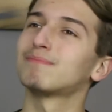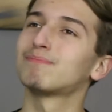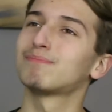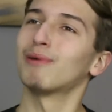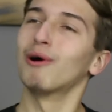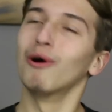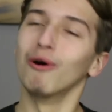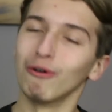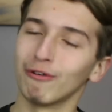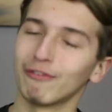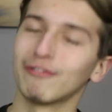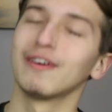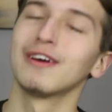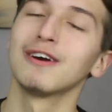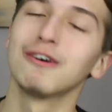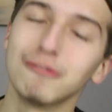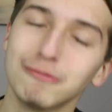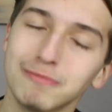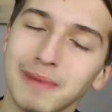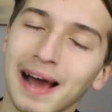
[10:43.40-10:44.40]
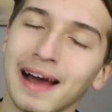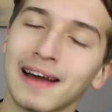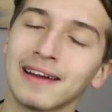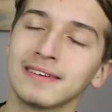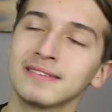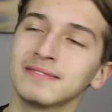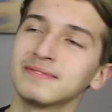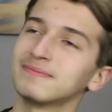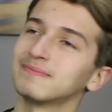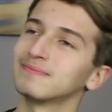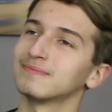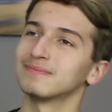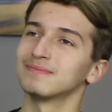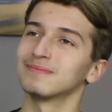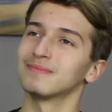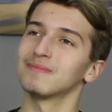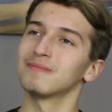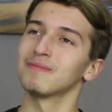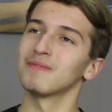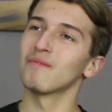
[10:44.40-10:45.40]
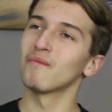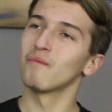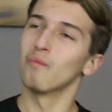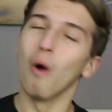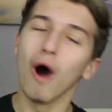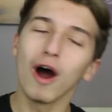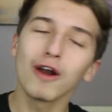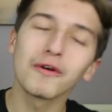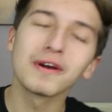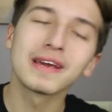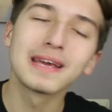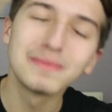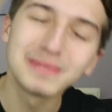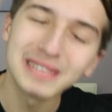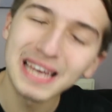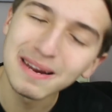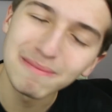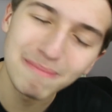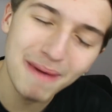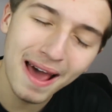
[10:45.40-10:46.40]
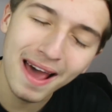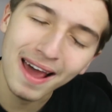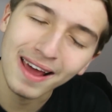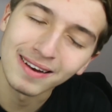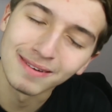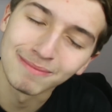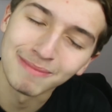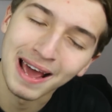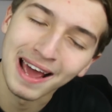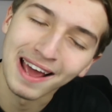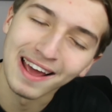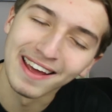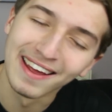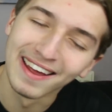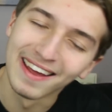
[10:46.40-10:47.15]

Poor Phil, man. Why do I keep saying man, man?